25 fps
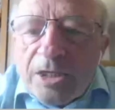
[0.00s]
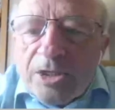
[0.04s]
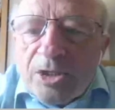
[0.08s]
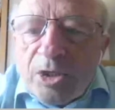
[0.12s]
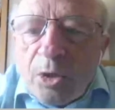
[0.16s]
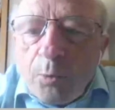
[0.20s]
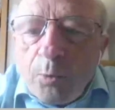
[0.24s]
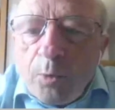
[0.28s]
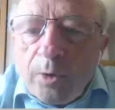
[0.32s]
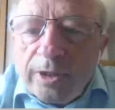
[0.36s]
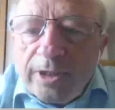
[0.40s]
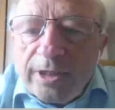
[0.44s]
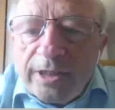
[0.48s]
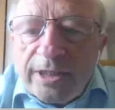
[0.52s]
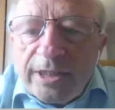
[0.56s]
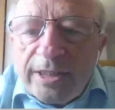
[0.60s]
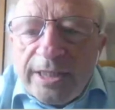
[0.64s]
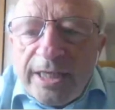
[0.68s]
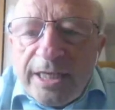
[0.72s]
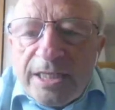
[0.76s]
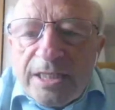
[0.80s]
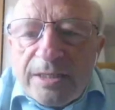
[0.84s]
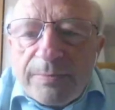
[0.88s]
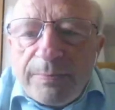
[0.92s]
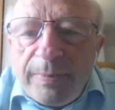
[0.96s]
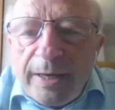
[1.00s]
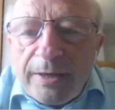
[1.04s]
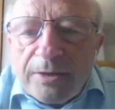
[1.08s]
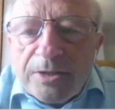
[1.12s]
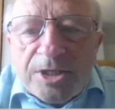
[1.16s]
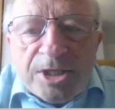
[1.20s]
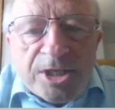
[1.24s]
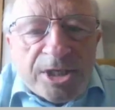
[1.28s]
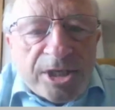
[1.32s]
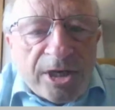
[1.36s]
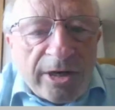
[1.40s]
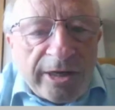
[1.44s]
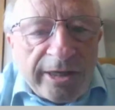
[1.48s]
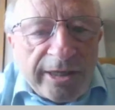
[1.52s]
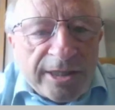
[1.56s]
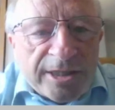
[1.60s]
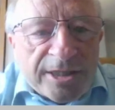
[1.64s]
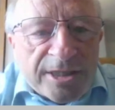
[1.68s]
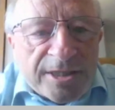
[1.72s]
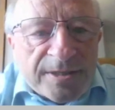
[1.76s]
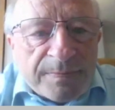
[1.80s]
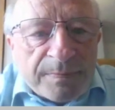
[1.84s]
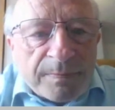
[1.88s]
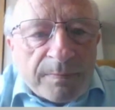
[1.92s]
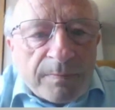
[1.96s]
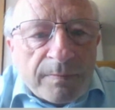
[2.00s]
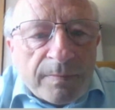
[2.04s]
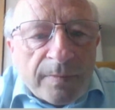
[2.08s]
So one of the things about science